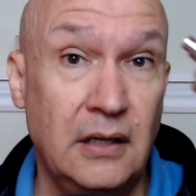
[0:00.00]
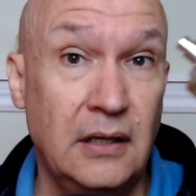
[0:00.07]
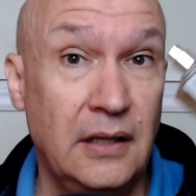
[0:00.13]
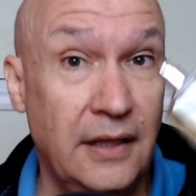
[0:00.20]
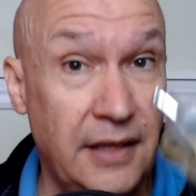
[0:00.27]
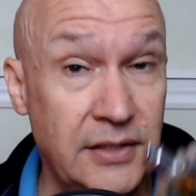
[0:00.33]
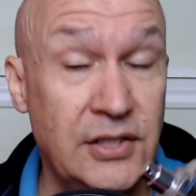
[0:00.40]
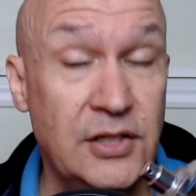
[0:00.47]

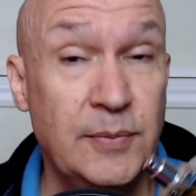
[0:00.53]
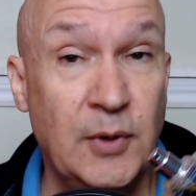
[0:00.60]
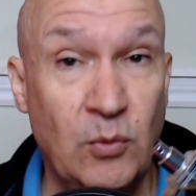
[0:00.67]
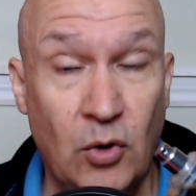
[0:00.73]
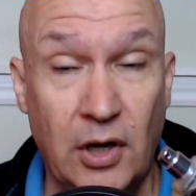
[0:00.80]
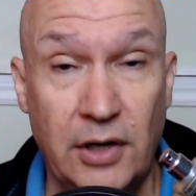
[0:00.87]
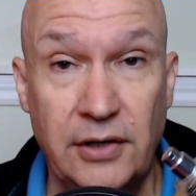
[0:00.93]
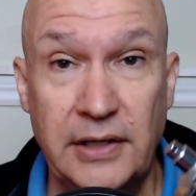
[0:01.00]
This has been
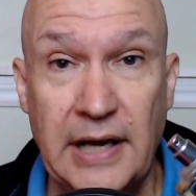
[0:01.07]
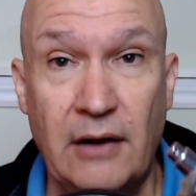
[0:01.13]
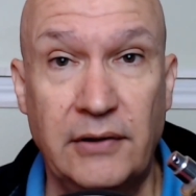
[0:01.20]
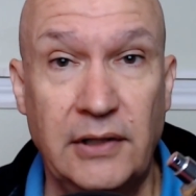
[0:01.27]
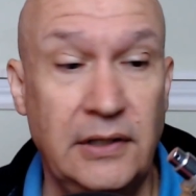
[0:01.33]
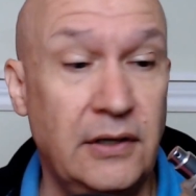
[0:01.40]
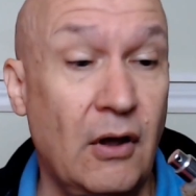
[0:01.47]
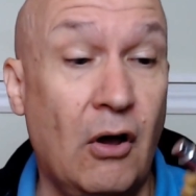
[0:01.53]
watered down
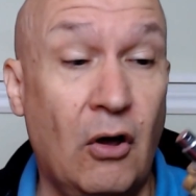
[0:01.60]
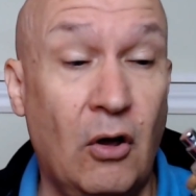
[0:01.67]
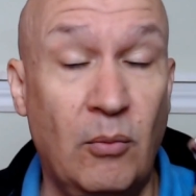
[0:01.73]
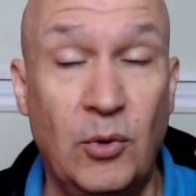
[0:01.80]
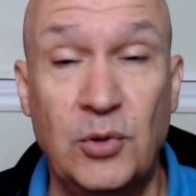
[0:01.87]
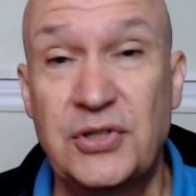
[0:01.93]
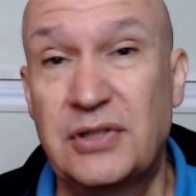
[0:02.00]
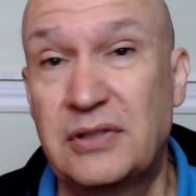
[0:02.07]
into
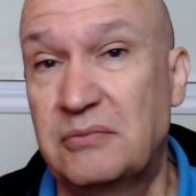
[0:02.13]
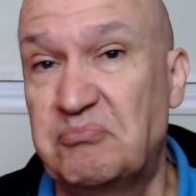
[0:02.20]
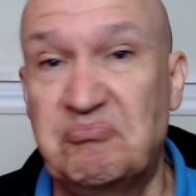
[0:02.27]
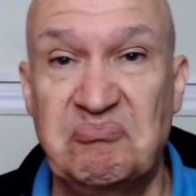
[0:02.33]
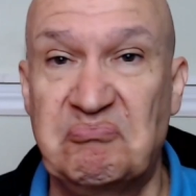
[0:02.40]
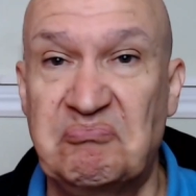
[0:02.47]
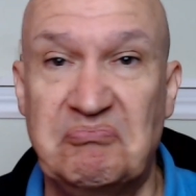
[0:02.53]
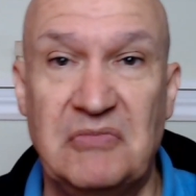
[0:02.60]
almost
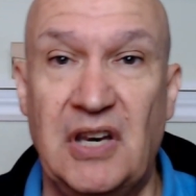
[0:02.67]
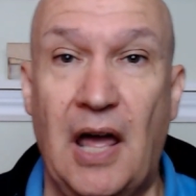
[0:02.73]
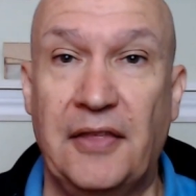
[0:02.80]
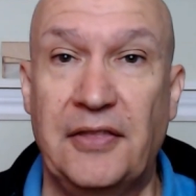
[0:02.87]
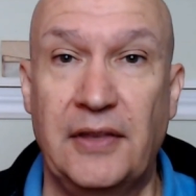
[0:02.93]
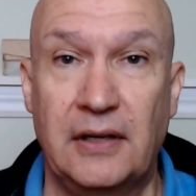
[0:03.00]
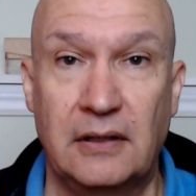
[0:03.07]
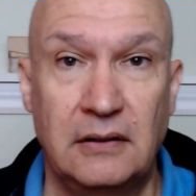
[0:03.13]

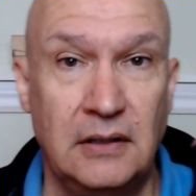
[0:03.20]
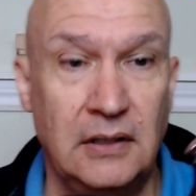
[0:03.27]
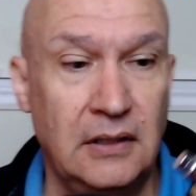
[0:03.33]
nothing.